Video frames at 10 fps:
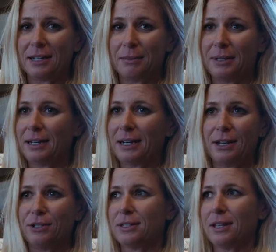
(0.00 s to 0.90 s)
compete, and I
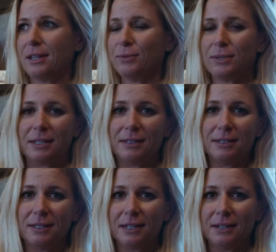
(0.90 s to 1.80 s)
just thought that was
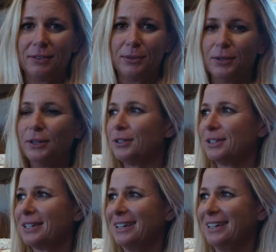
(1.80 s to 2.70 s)
the end of the world.